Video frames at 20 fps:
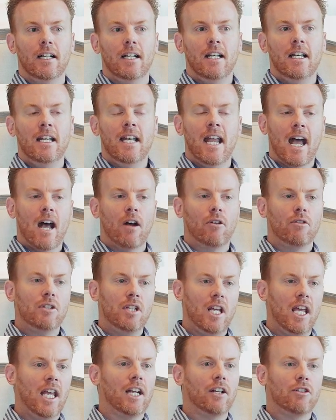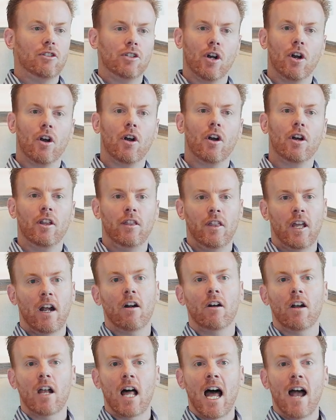now take a turn in
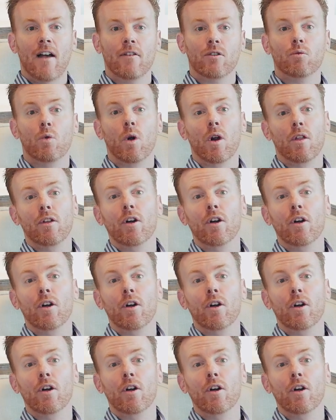their lives where